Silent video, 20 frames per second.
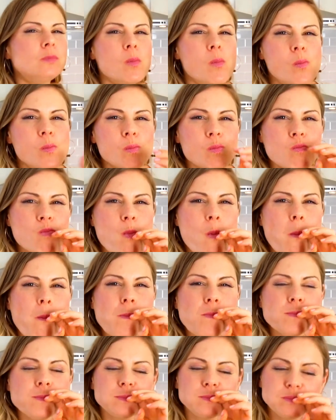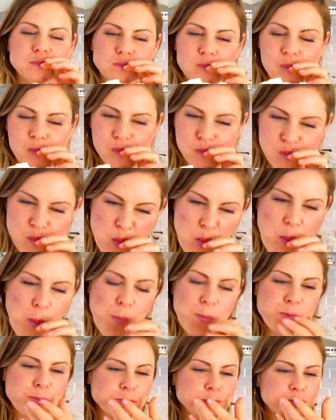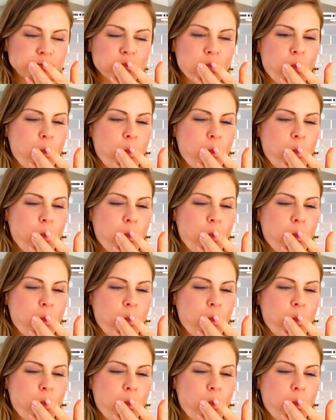Mmm, Mm. So the